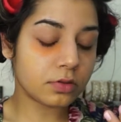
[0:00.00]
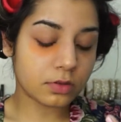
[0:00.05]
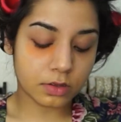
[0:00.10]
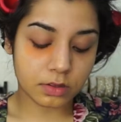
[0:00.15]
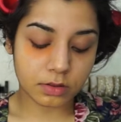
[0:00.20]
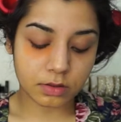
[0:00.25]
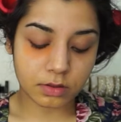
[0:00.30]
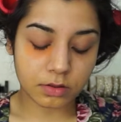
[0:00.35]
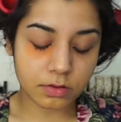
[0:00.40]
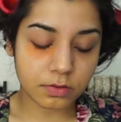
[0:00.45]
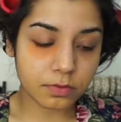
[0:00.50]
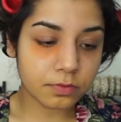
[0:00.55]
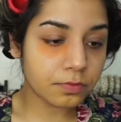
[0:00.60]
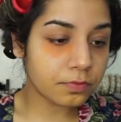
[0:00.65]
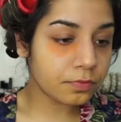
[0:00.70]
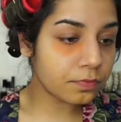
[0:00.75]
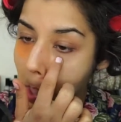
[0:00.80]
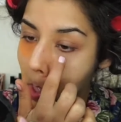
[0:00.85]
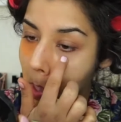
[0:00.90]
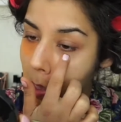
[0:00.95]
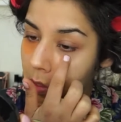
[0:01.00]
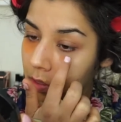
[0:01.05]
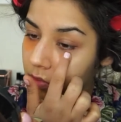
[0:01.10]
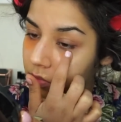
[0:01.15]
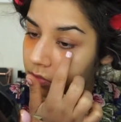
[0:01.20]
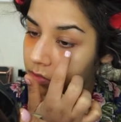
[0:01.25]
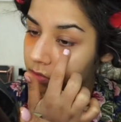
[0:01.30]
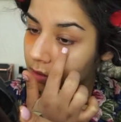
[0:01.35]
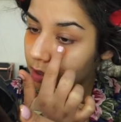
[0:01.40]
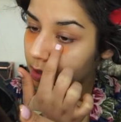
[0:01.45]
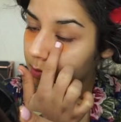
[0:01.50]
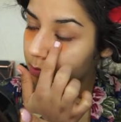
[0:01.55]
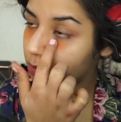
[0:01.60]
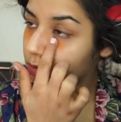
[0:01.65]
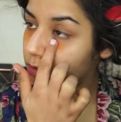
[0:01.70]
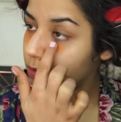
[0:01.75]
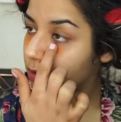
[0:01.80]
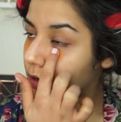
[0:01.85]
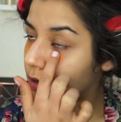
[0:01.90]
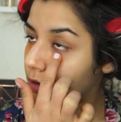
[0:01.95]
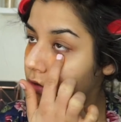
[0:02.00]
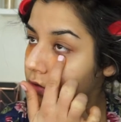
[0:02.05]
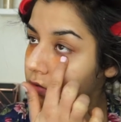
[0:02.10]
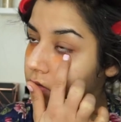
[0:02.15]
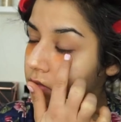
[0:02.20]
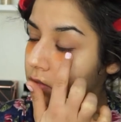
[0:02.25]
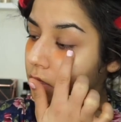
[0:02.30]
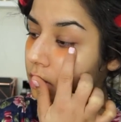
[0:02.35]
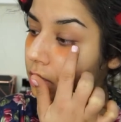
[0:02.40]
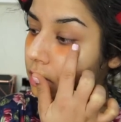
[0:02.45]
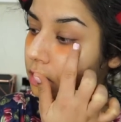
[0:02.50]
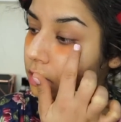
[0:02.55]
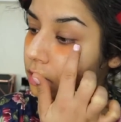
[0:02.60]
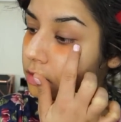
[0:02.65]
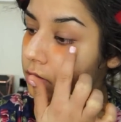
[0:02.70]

That. Same on the other side.